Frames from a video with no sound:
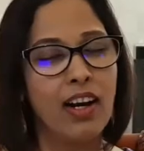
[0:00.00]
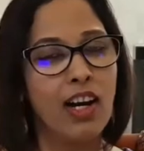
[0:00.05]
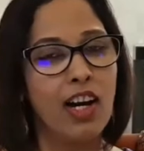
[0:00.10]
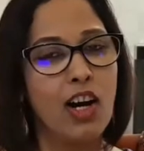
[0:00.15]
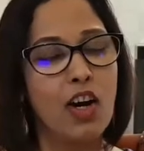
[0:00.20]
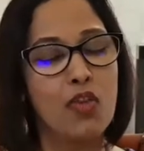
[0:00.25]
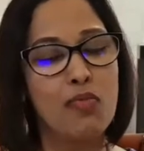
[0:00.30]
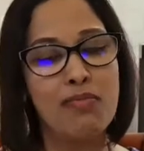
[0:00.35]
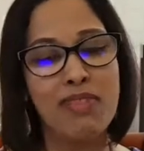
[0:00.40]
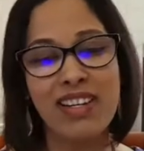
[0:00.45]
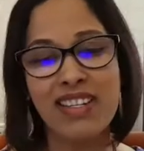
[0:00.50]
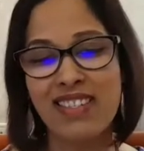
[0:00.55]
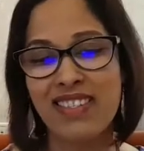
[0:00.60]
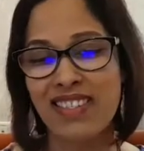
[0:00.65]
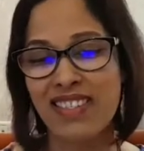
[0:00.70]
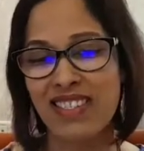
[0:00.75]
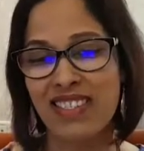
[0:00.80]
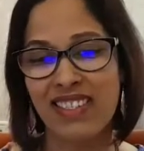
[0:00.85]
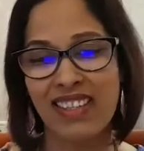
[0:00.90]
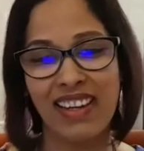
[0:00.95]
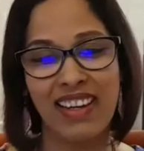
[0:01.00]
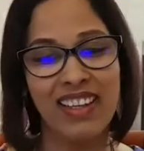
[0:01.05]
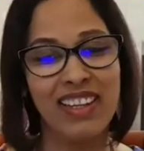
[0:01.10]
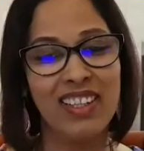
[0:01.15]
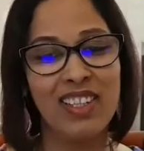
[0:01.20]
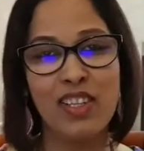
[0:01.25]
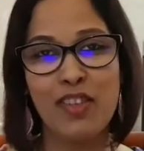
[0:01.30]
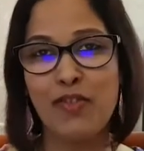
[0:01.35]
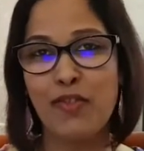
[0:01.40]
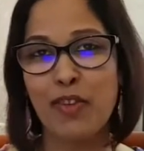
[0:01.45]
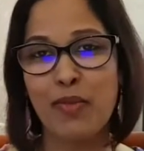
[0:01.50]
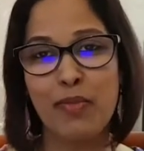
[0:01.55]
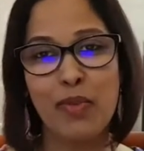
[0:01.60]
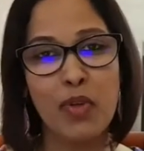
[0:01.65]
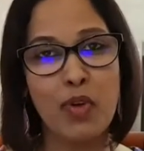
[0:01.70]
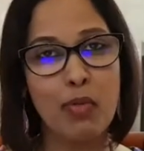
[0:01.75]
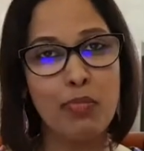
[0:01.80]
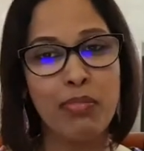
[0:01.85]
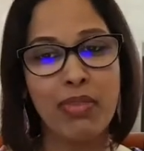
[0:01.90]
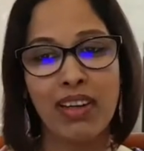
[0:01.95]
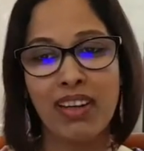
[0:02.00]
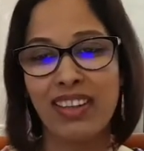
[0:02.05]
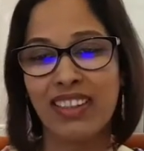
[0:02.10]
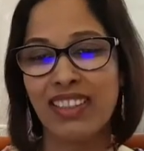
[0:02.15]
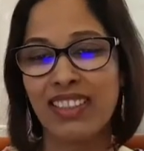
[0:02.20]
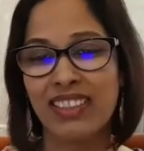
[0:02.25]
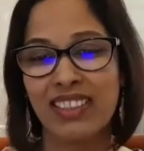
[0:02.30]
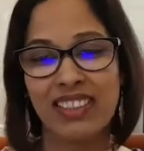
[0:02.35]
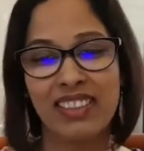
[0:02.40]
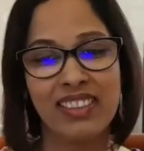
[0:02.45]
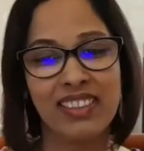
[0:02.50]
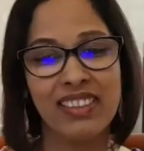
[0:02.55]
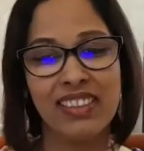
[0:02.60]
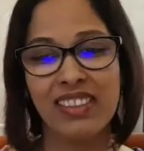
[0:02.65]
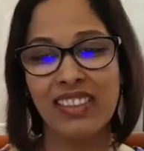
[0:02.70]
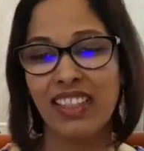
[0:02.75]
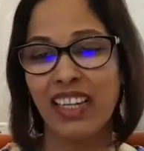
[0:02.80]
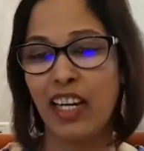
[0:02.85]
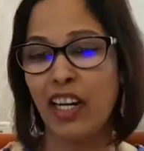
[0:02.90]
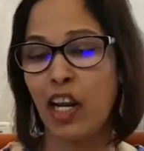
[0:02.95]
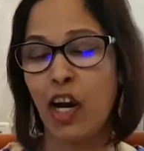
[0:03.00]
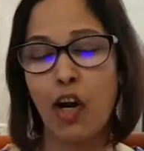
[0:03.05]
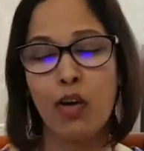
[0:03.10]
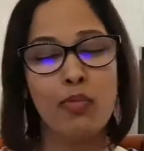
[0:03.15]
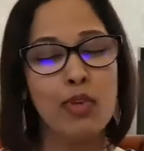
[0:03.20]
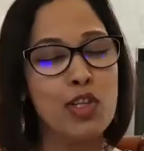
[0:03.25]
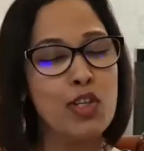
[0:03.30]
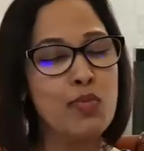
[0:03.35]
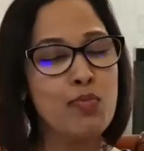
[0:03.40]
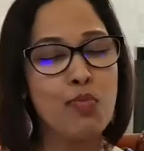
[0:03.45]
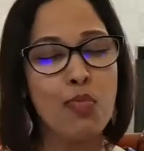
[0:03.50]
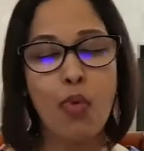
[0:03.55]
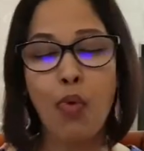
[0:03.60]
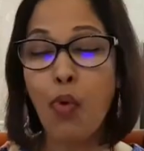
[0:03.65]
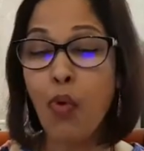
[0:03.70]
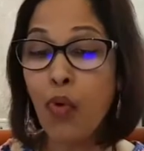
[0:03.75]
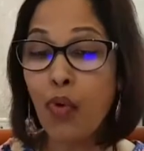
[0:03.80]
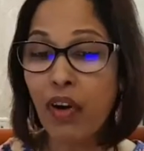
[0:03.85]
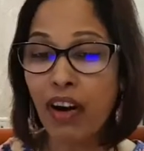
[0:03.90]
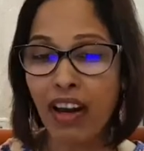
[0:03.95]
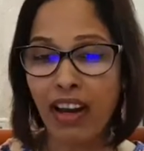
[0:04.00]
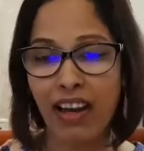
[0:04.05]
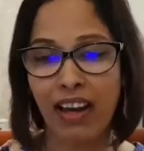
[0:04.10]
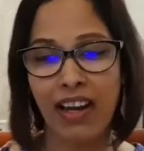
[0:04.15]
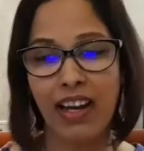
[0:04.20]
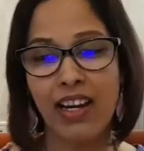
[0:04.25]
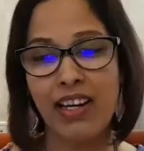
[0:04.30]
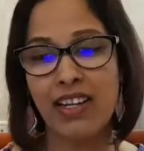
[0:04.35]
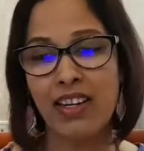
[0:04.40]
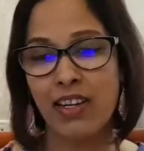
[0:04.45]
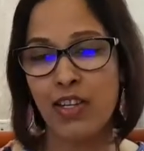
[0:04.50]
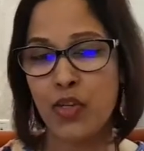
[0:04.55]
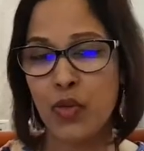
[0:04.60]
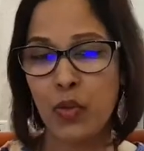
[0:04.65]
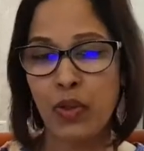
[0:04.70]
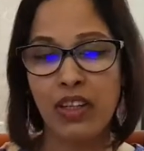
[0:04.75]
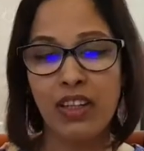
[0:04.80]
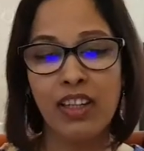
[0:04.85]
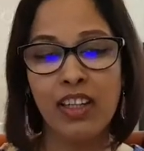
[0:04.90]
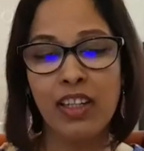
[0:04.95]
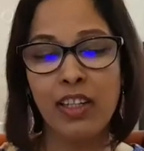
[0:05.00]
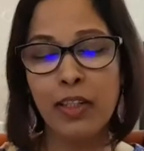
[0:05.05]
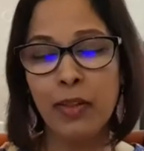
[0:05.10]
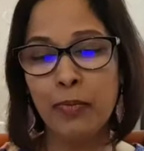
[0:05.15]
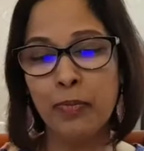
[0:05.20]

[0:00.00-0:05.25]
How much I learned from you, Appa, and how much more I had to learn.